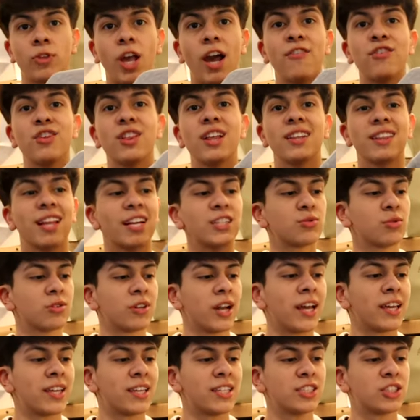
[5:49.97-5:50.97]
I feel like that's what
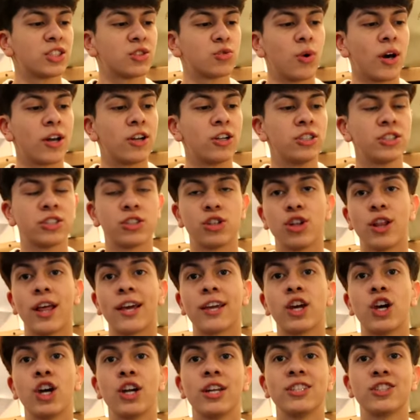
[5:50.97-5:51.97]
Nike sweaters or
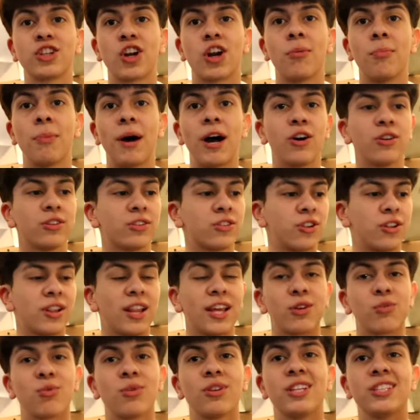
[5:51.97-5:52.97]
like hoodies are about. They're
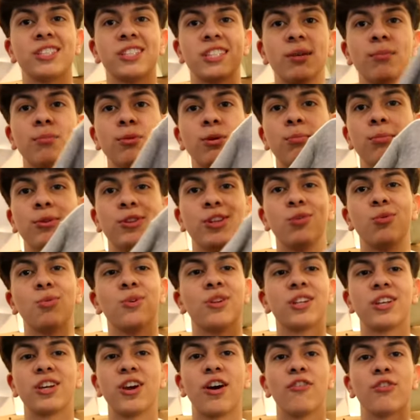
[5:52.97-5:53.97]
like really simple, but they're
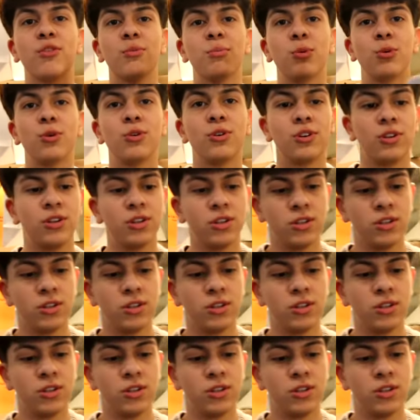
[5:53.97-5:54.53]
really comfortable.